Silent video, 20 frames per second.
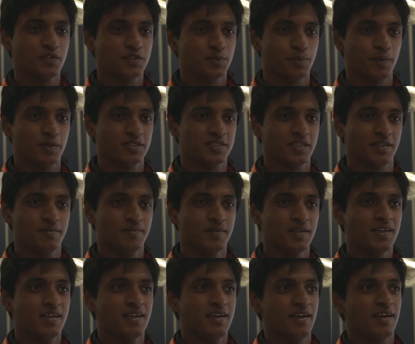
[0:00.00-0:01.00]
for sponsorship.
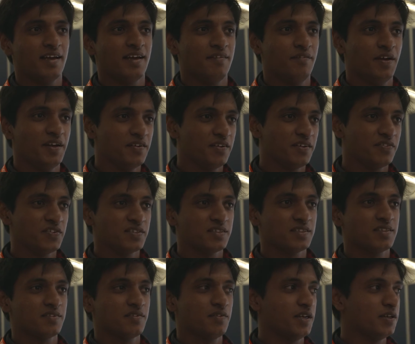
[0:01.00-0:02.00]
Uh, when we
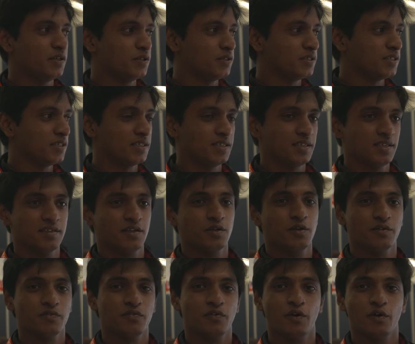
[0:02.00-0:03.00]
went to
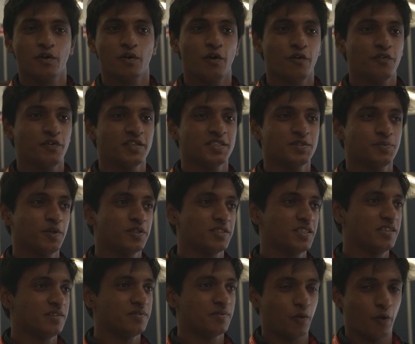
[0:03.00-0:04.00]
uh, for, go for
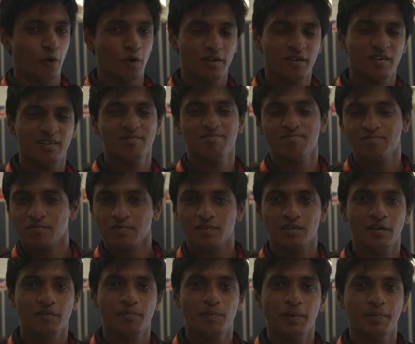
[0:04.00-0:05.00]
sponsorship, all
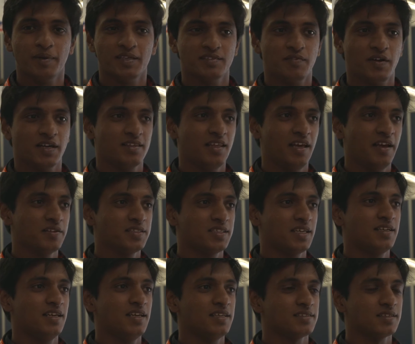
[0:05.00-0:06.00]
the people, but they have
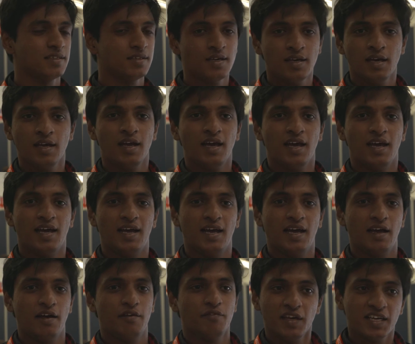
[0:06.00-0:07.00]
said this,
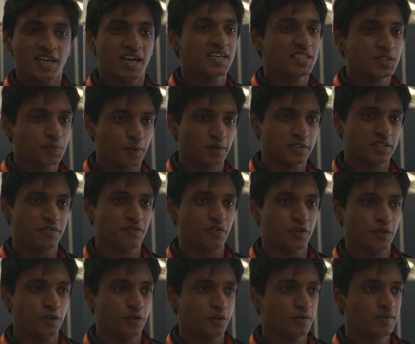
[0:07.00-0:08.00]
uh, we can't sponsor
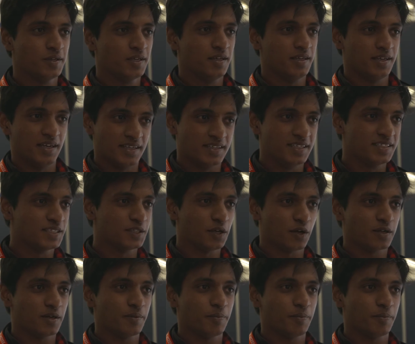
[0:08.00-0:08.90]
for you, uh, this is not